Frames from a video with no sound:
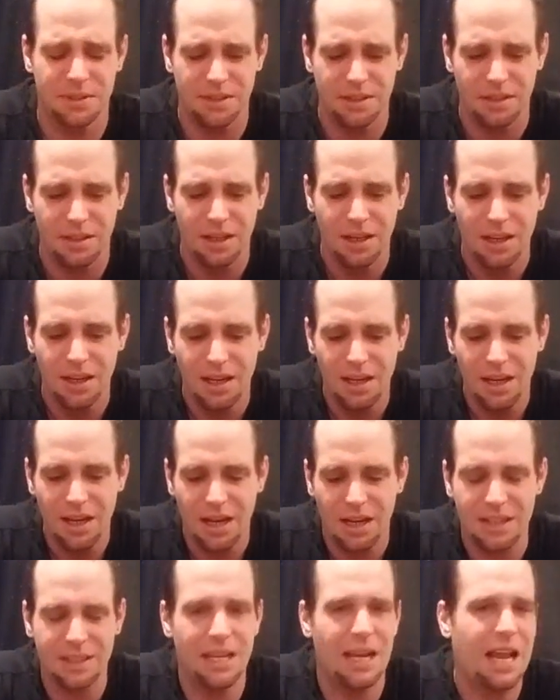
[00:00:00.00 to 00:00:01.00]
That
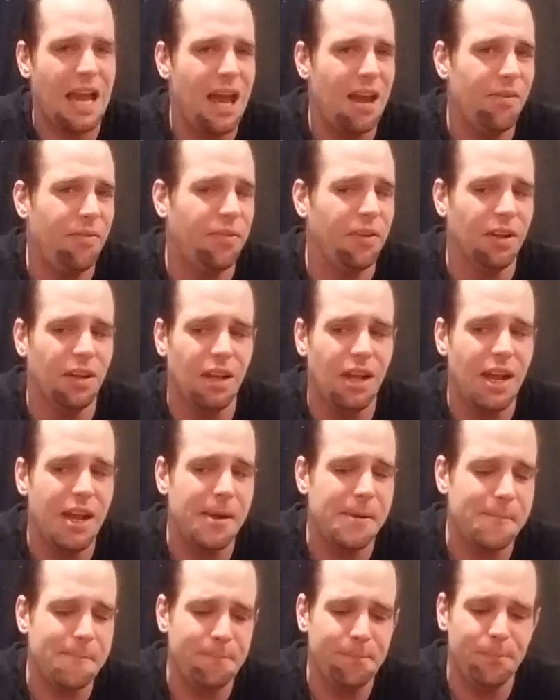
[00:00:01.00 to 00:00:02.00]
because I kind of feel
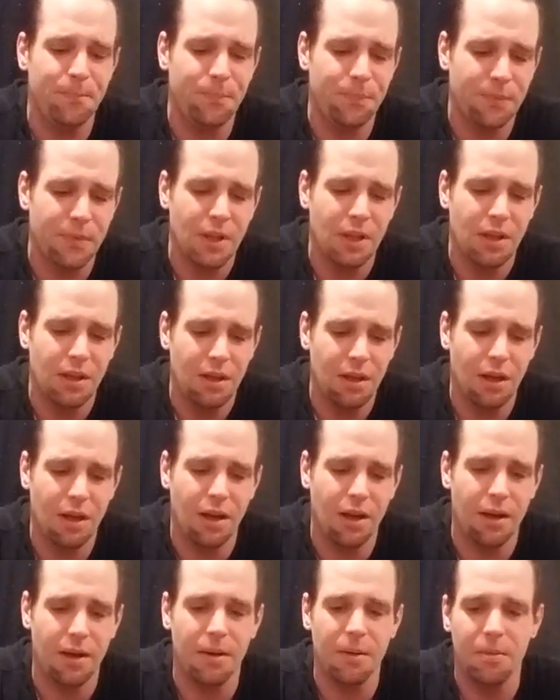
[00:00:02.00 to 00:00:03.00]
like
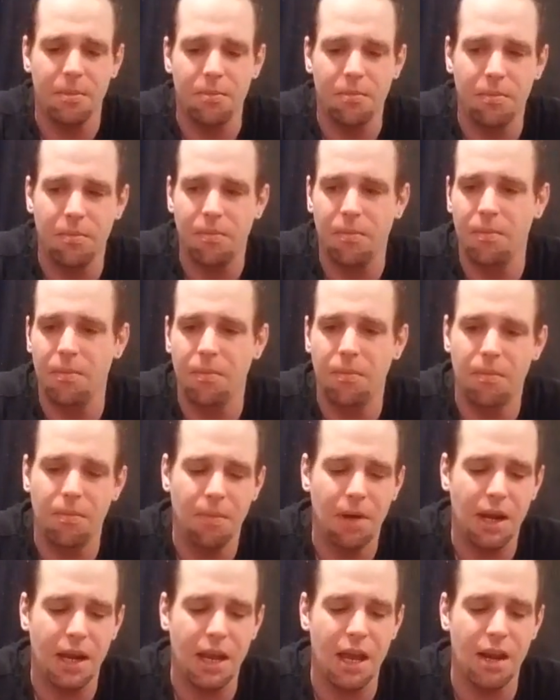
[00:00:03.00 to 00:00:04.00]
um,
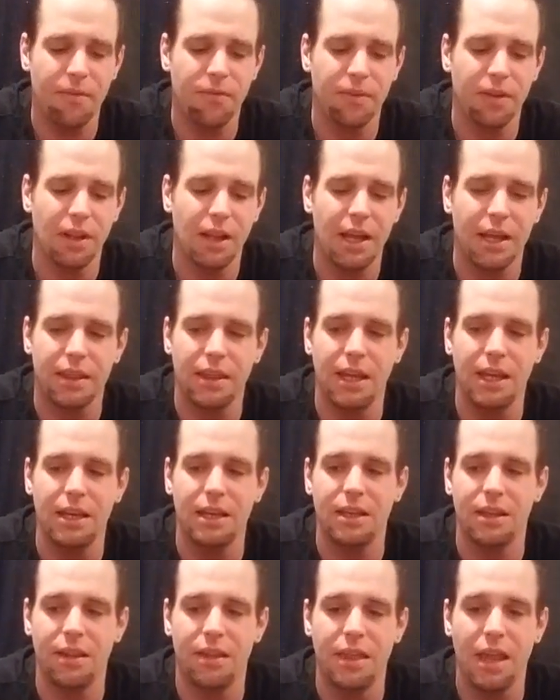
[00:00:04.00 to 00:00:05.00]
I kind of feel like
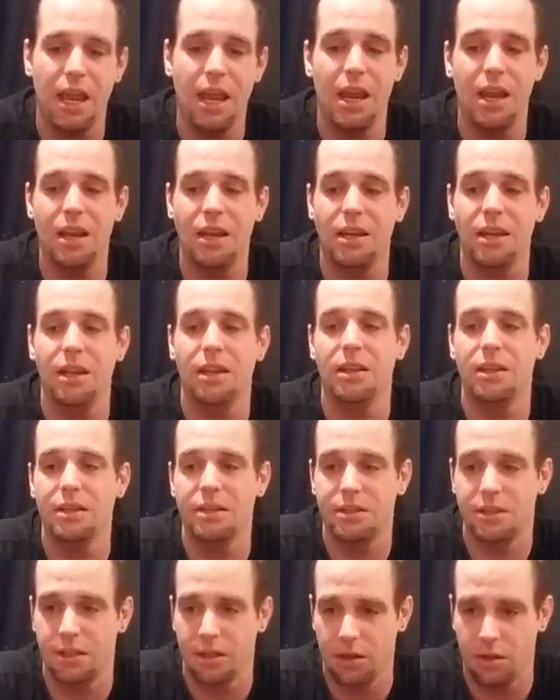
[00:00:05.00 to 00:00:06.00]
they they did
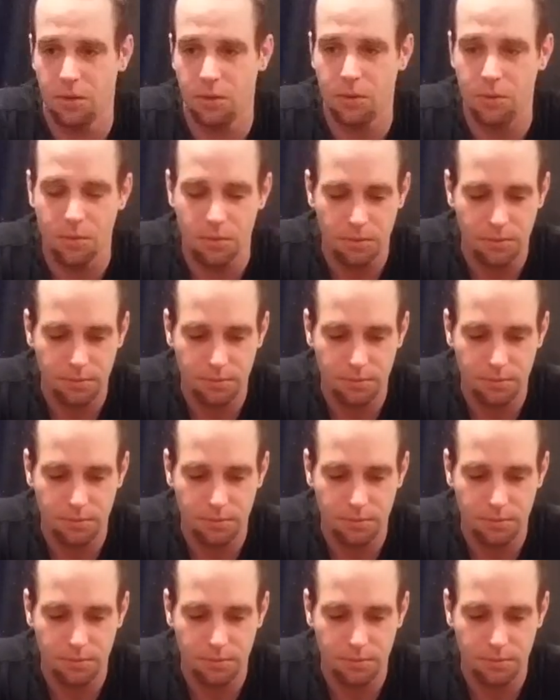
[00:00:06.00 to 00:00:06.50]
this to you,